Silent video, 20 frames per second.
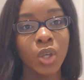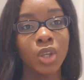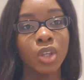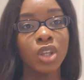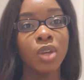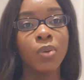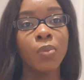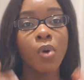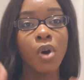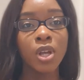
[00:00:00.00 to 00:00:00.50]

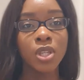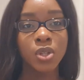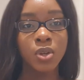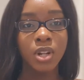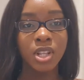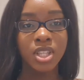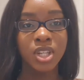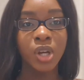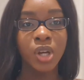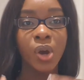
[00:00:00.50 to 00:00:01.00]
You more so
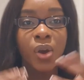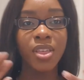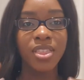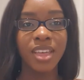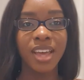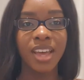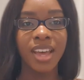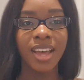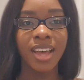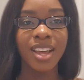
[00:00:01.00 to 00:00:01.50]
need to go
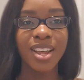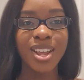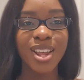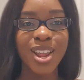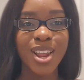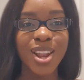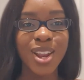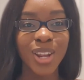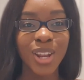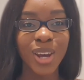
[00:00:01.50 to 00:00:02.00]
there
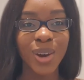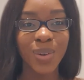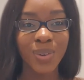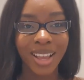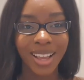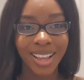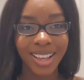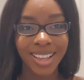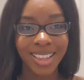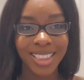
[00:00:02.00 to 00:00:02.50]

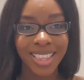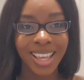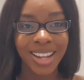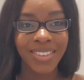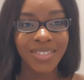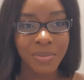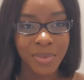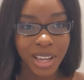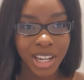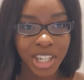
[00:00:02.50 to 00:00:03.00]
knowing the
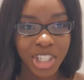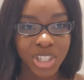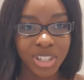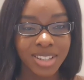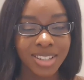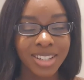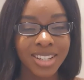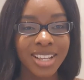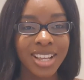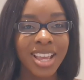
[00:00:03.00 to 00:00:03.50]

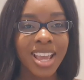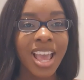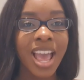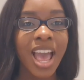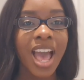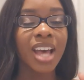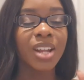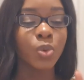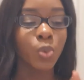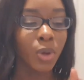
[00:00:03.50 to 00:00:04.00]
information.
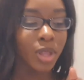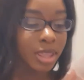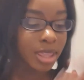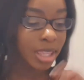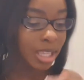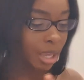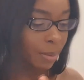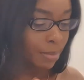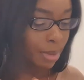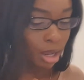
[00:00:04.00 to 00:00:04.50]
And one
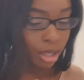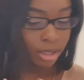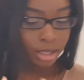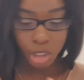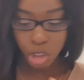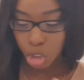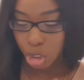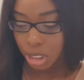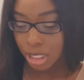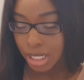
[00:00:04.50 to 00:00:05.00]
thing about the
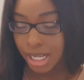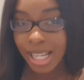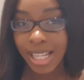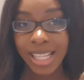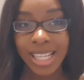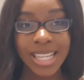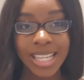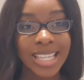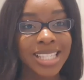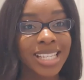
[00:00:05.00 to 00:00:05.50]
GDL
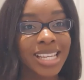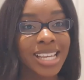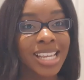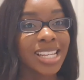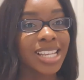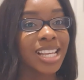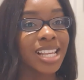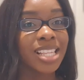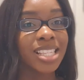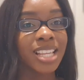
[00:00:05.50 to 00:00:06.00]
is it
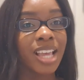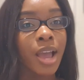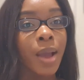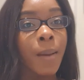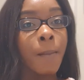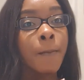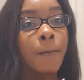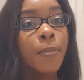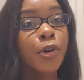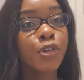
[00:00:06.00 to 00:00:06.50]
is
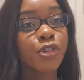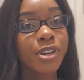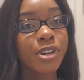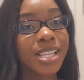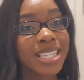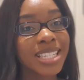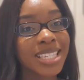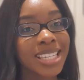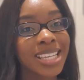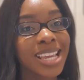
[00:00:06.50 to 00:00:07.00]

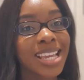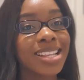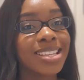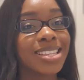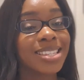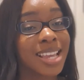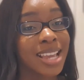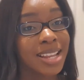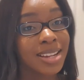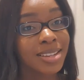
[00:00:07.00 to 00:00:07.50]
pretty
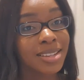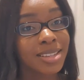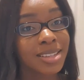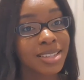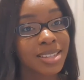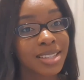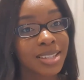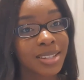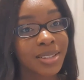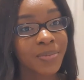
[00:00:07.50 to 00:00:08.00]

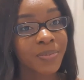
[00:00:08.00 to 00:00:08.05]
intense.